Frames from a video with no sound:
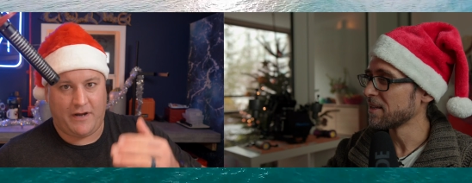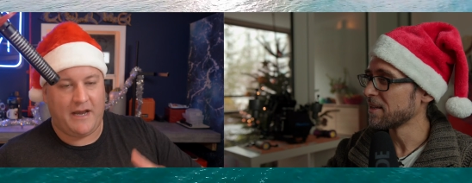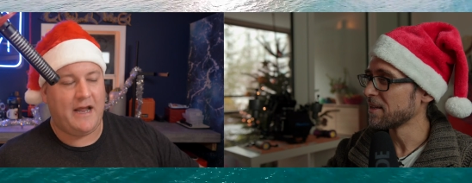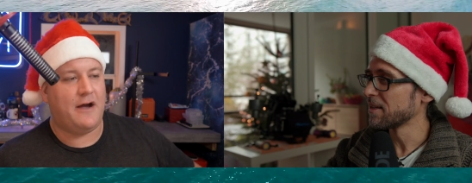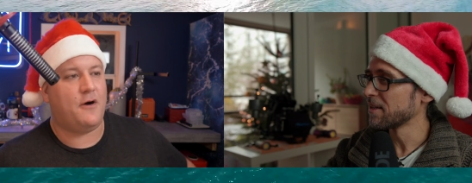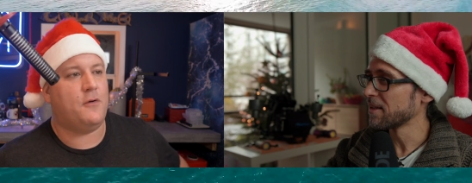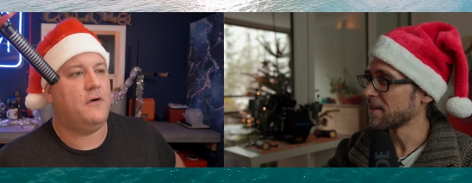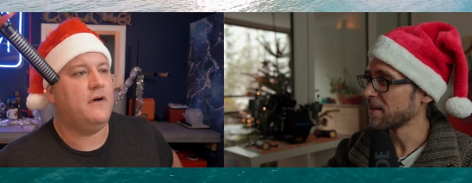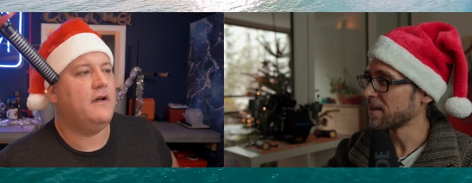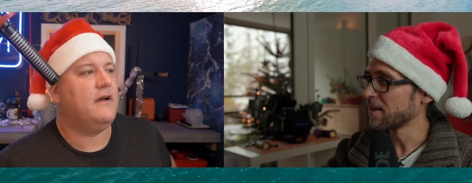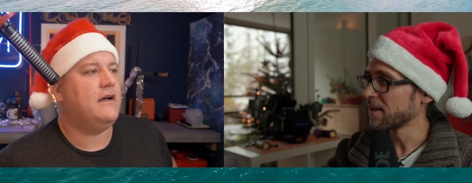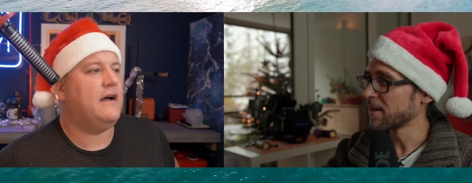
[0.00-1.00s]
Speaker 1: now,
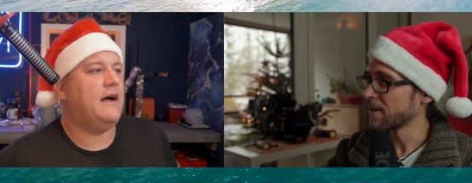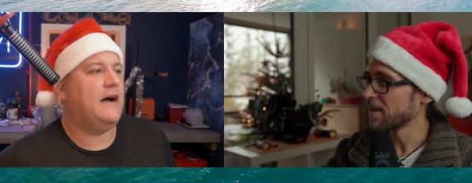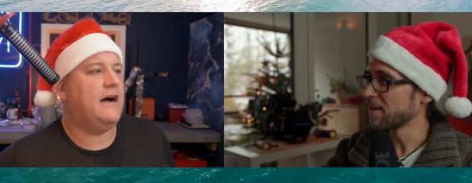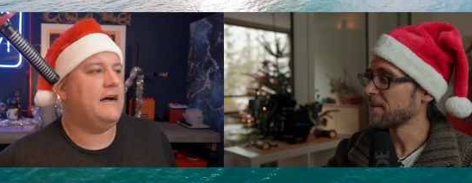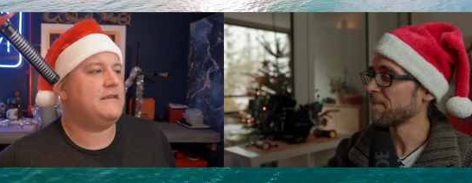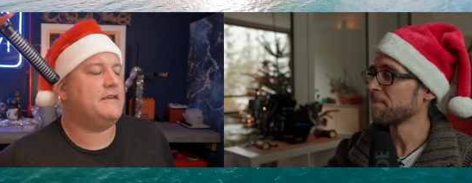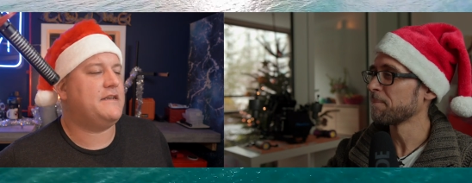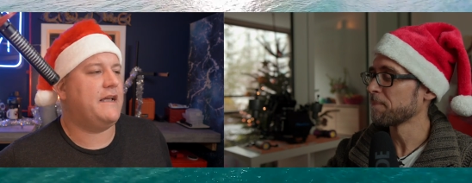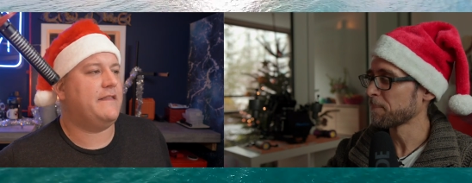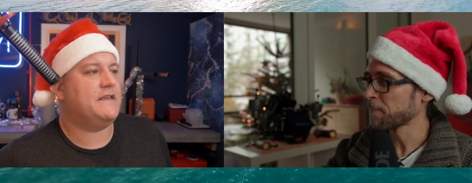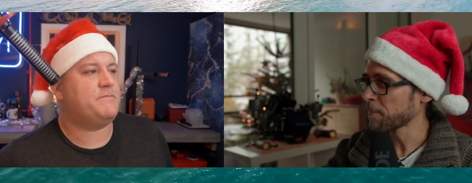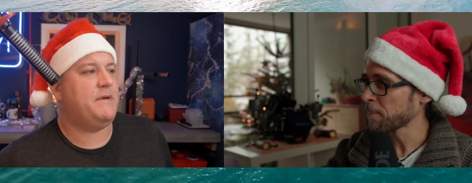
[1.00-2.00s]
uh, to take
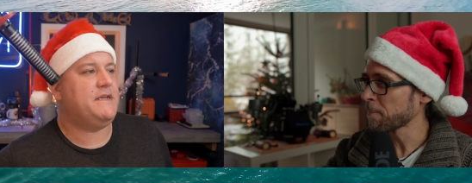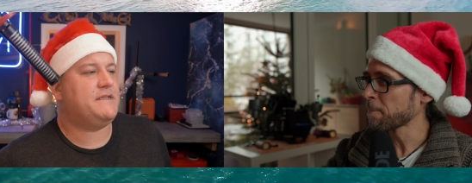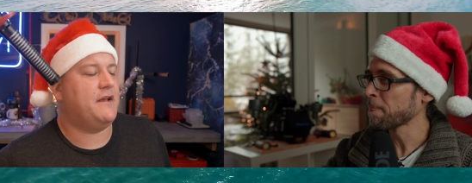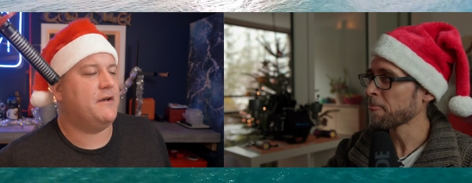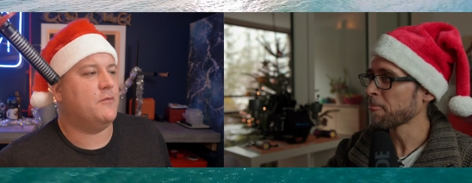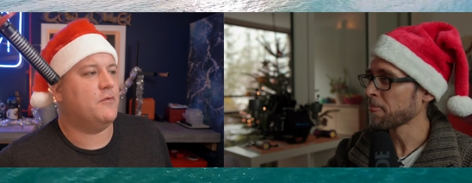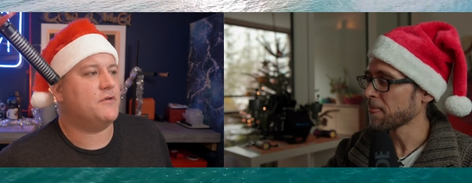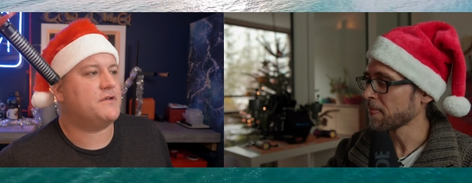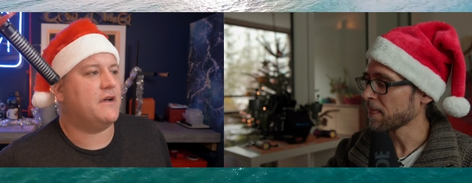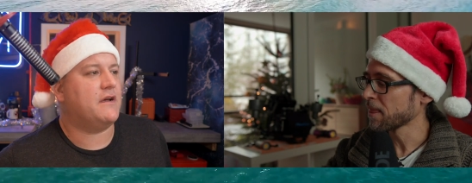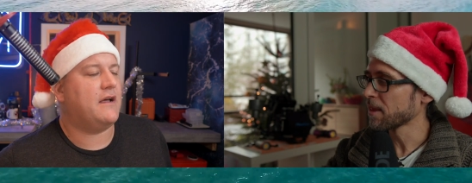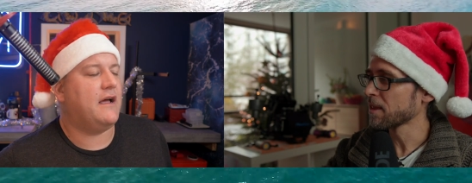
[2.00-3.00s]
this beast
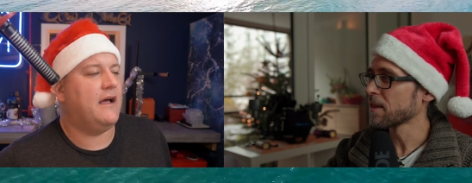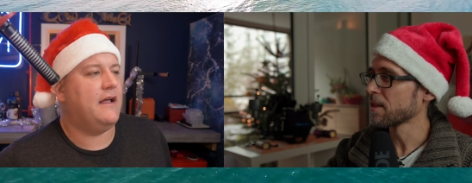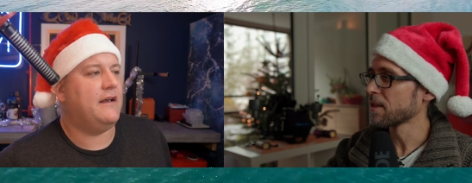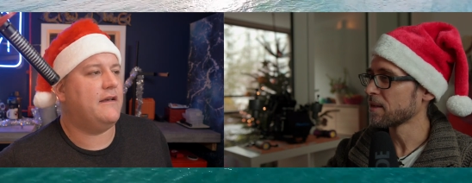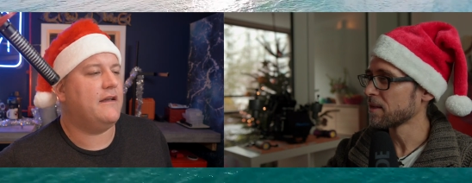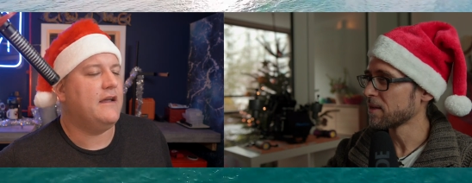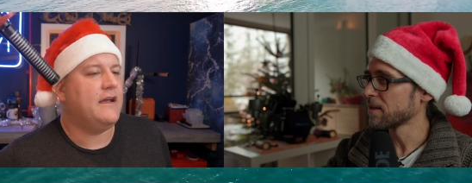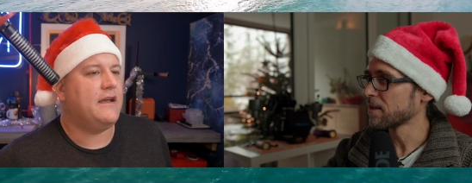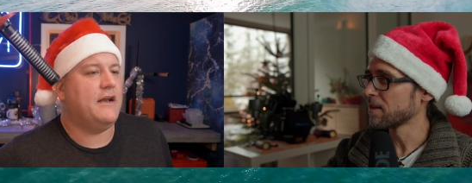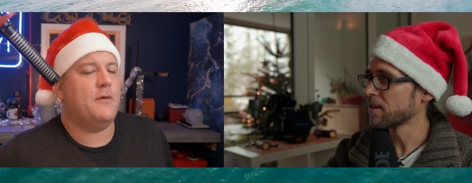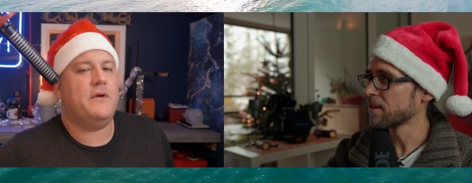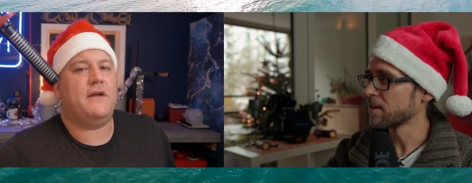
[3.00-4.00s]
underwater. And, you
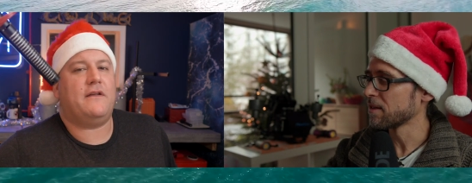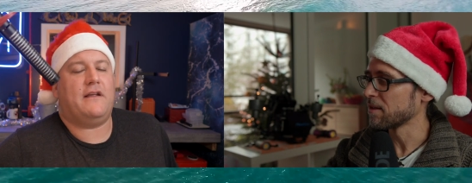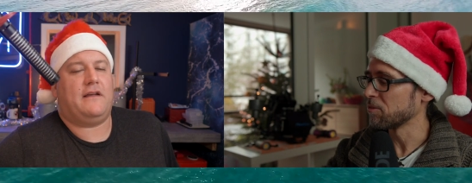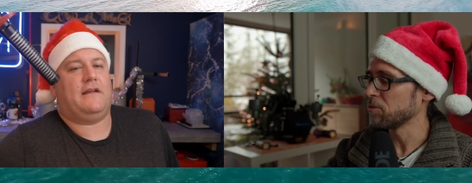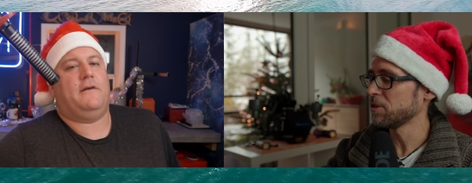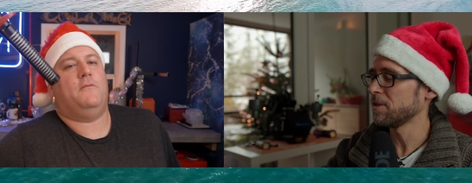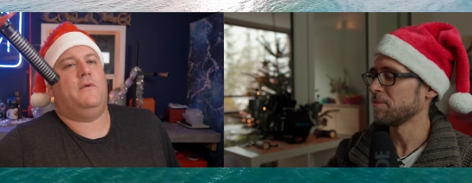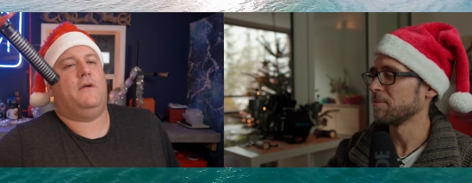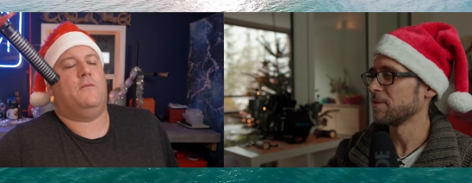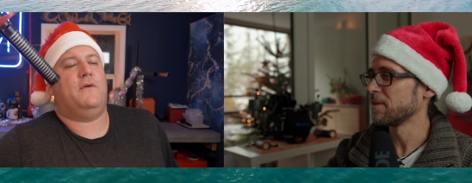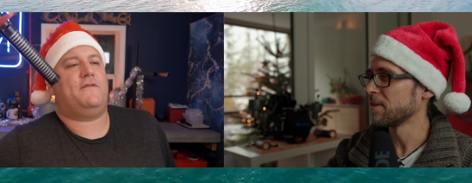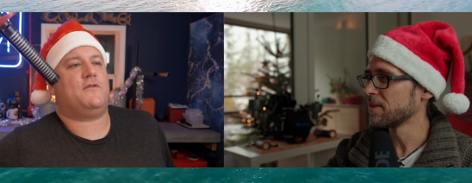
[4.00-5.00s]
know, we, awesome. we,
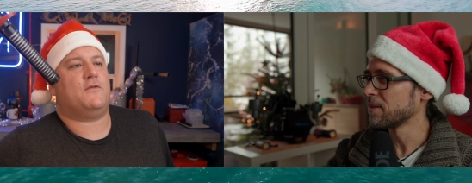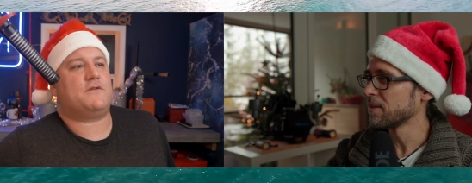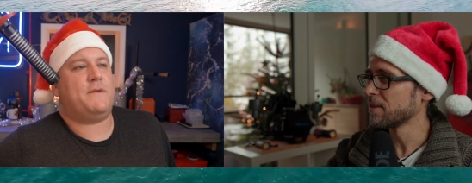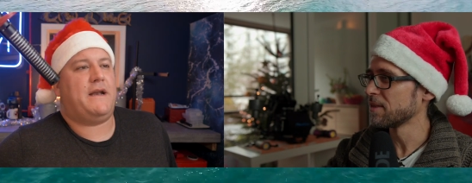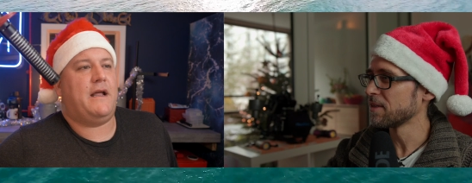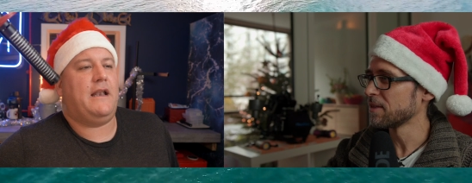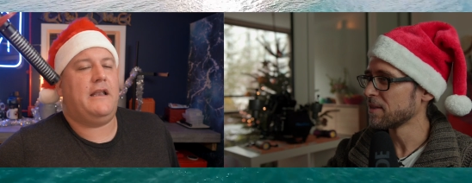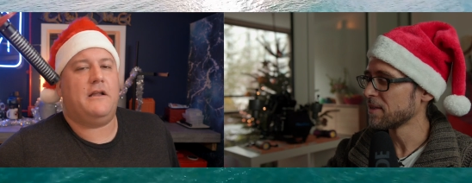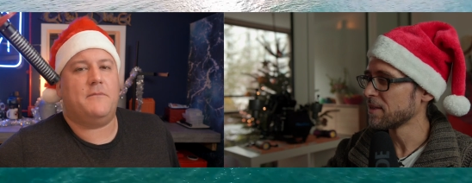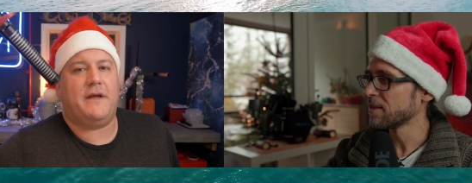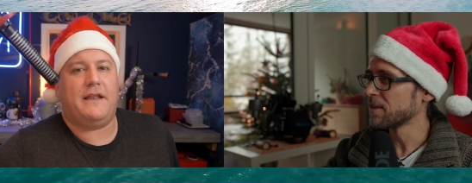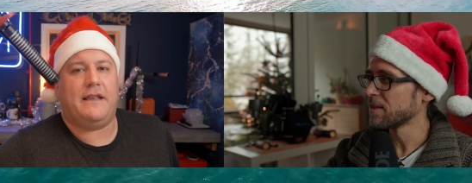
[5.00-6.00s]
we've talked about it a little
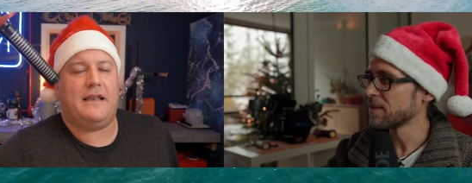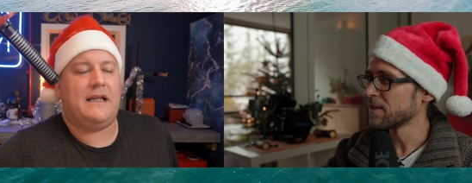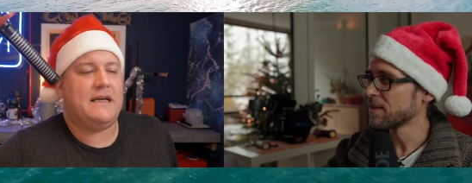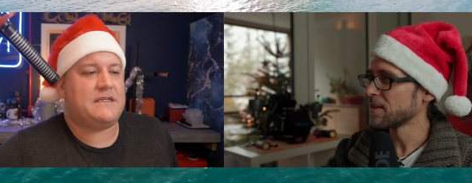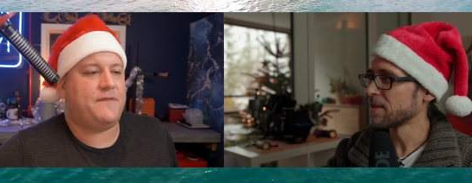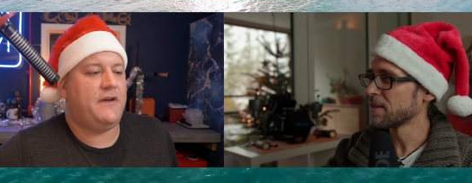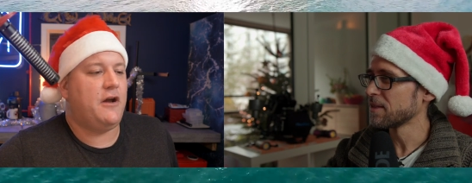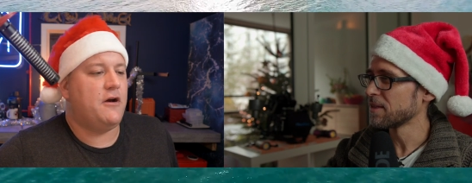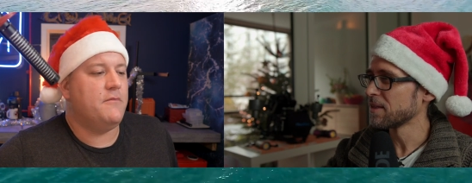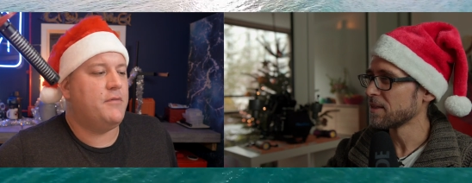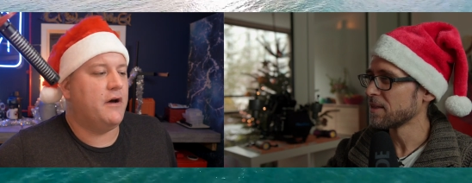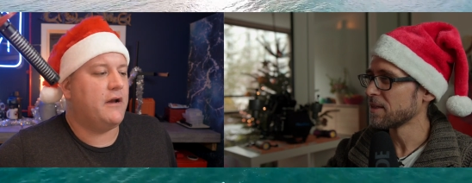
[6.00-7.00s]
bit in the last video,
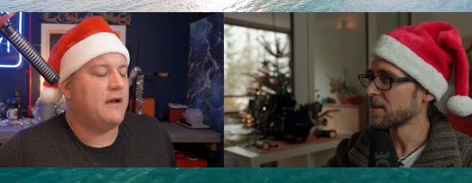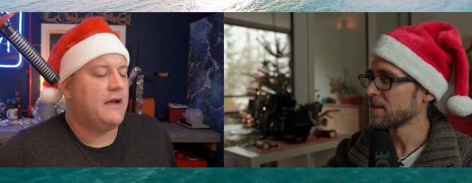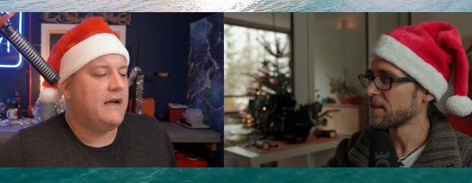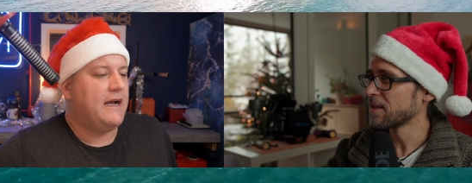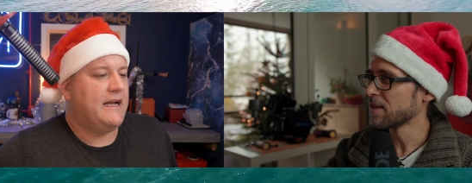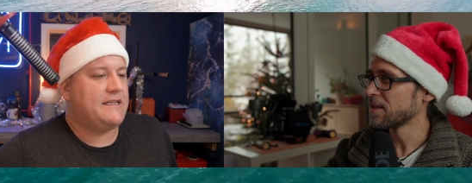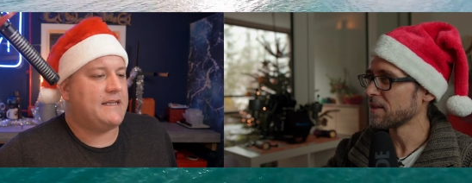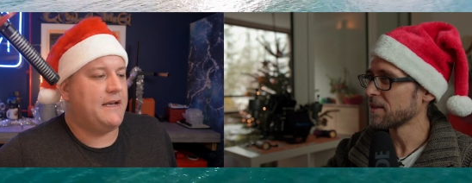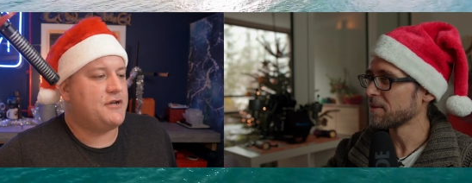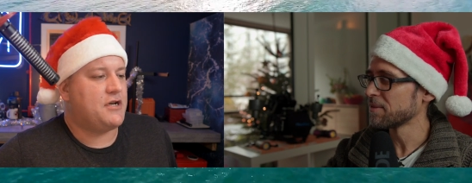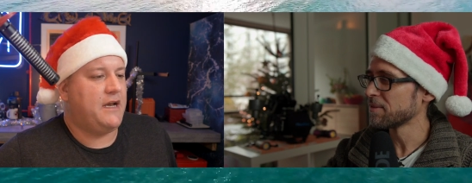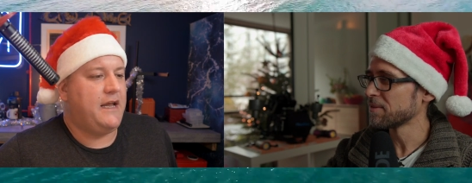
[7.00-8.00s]
but
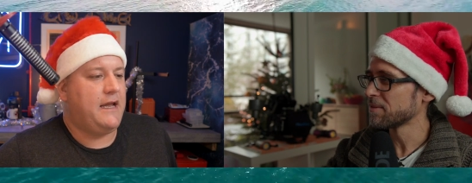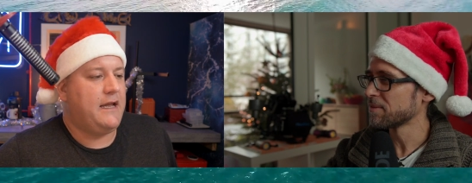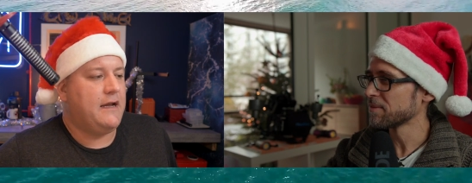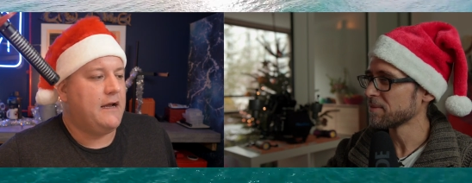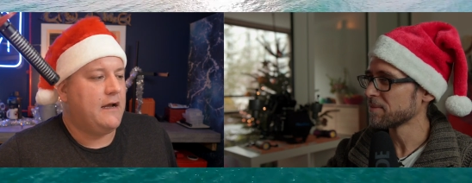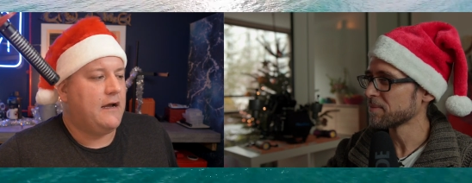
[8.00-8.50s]
essentially